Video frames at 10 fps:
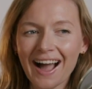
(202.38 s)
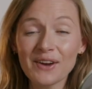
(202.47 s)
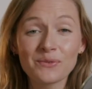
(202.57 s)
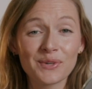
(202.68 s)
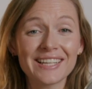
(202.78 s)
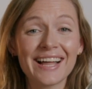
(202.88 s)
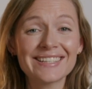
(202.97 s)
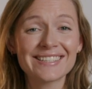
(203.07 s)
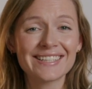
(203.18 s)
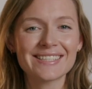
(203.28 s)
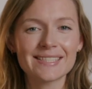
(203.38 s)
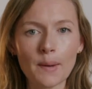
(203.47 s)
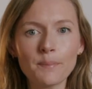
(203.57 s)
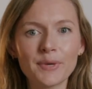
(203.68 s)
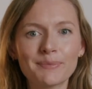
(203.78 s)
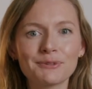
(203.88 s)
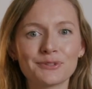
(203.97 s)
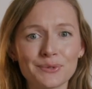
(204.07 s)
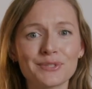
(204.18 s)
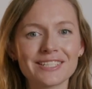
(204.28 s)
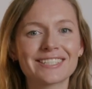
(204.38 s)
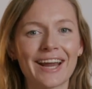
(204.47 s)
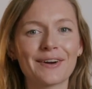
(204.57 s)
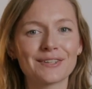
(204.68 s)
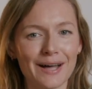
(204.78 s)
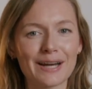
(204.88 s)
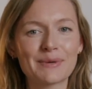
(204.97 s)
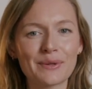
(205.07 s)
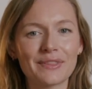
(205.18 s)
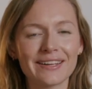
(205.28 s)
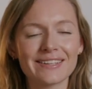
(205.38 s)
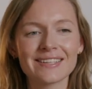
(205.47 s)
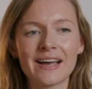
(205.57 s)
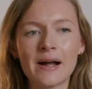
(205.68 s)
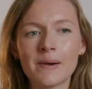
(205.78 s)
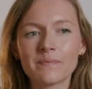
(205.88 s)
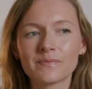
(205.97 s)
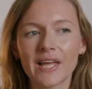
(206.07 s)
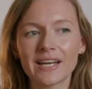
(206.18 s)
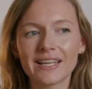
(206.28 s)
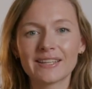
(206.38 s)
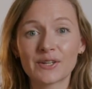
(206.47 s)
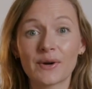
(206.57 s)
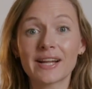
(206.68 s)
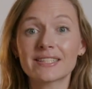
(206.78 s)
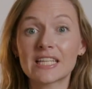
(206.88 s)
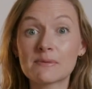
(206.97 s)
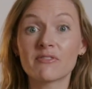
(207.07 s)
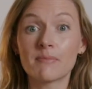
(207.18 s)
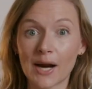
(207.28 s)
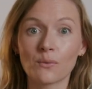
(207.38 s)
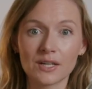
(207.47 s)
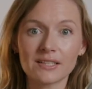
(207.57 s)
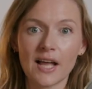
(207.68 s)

I realize that some people do just care a lot about things that in the grand scheme of my work